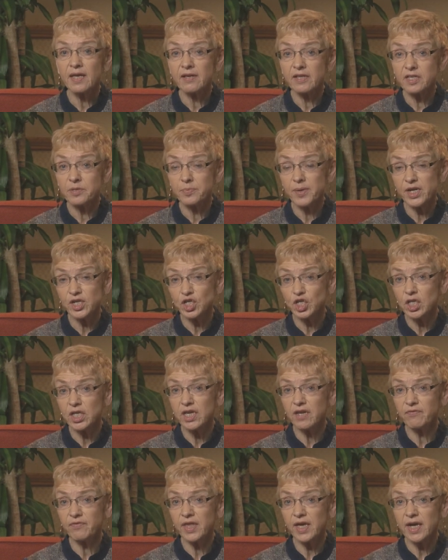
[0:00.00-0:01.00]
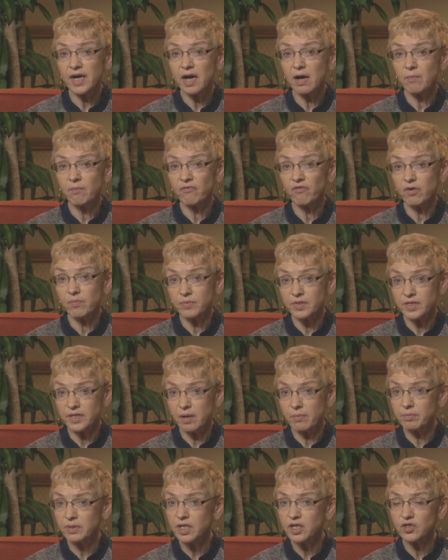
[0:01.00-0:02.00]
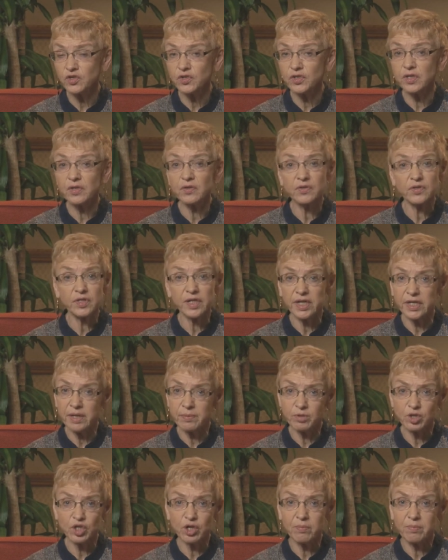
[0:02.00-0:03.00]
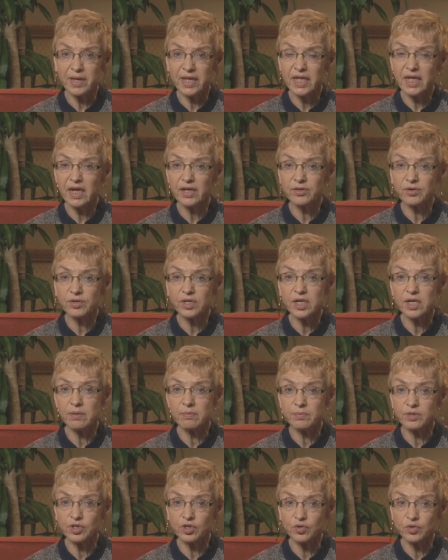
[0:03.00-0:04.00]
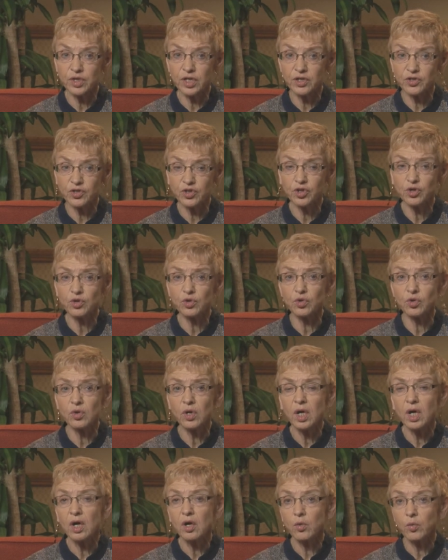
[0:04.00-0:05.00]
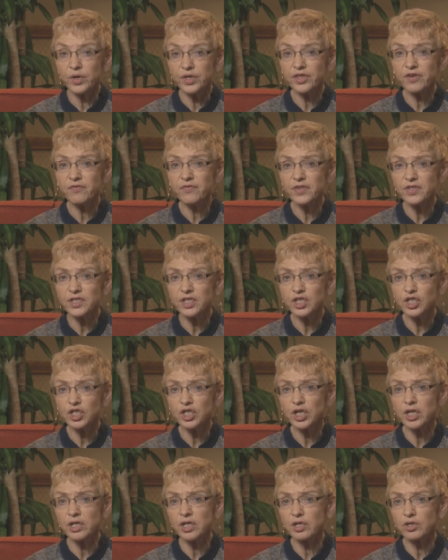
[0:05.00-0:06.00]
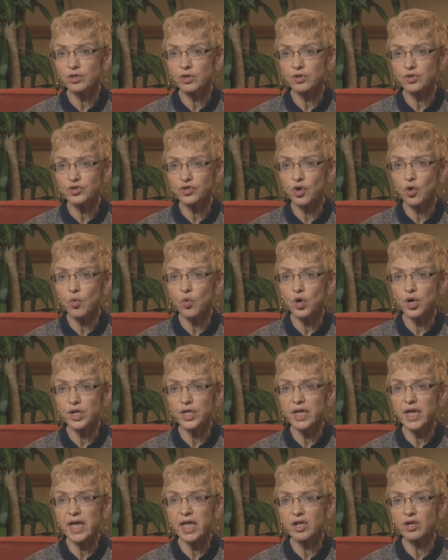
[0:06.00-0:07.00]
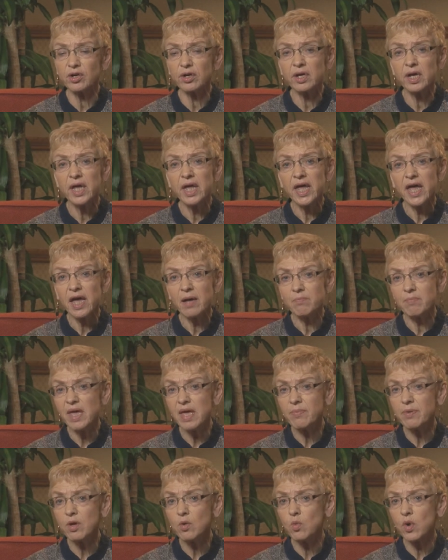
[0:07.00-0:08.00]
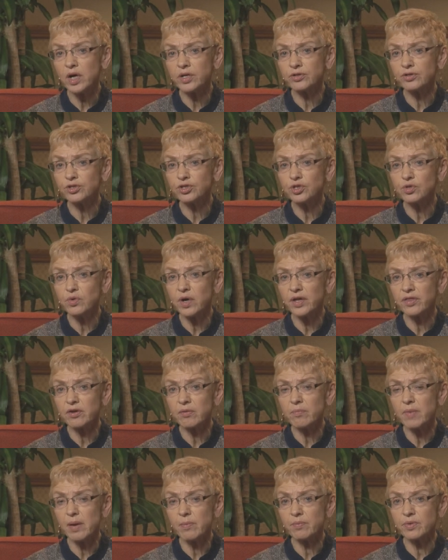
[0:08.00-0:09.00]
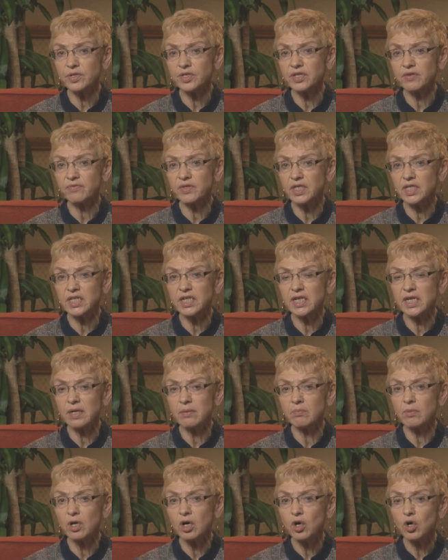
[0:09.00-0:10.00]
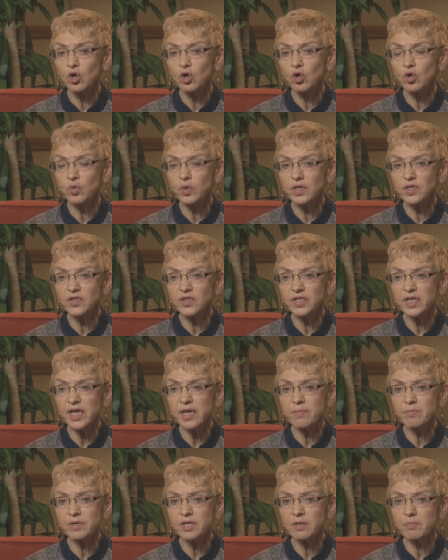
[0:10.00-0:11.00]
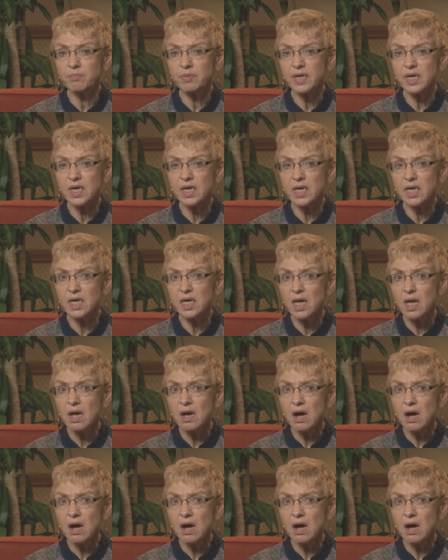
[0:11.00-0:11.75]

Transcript: especially if they come from some distance, and I'm sure many other teams do this too, with a physician, a nurse coordinator, and maybe one or two other members of the team who would seem to be